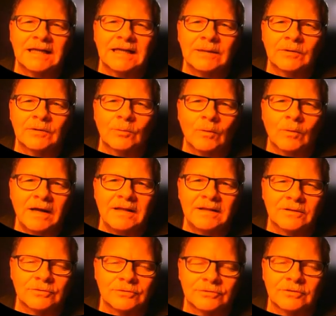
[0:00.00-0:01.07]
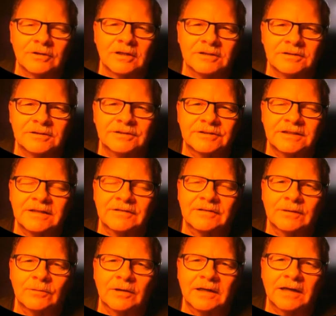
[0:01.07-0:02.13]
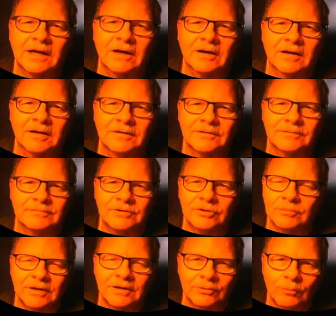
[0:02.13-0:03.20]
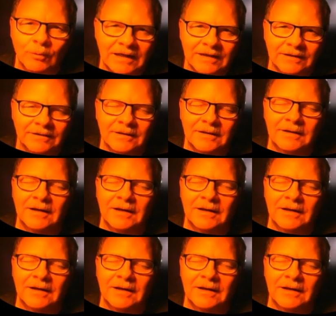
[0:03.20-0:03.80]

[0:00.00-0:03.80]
and he would weigh those trucks to see if they were carrying too much weight.